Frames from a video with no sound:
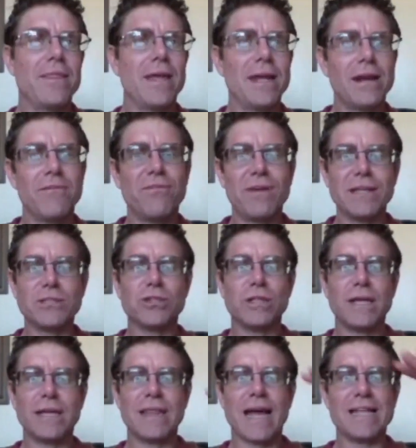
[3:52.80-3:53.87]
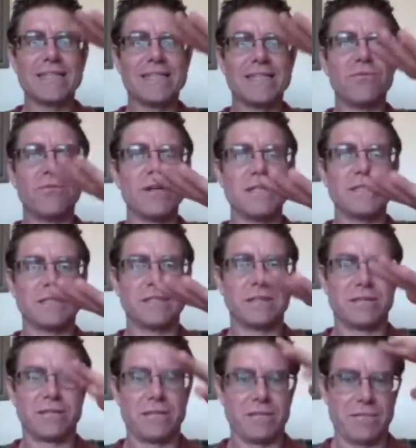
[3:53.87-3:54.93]
then eventually that
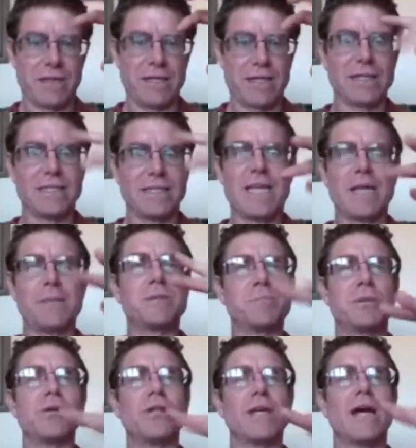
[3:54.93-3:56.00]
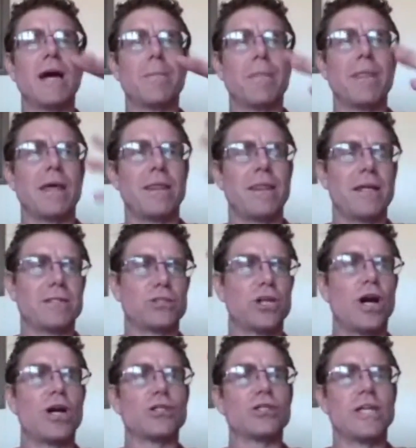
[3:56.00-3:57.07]
difference, because it keeps building up, the
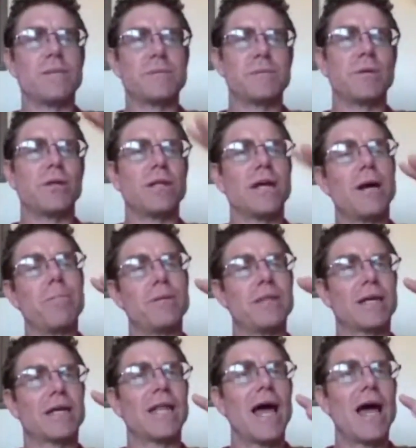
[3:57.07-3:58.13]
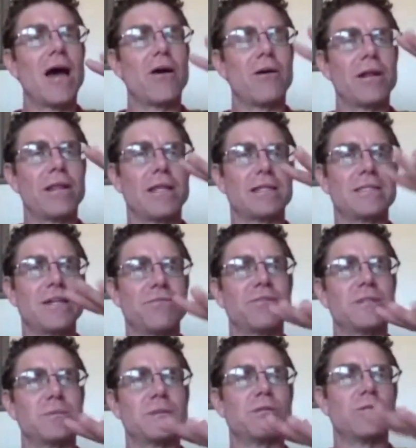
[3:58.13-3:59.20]
charge keeps building up in the cloud, and the
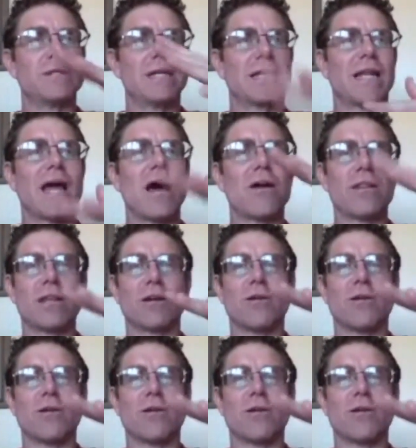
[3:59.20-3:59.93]
difference between the cloud and the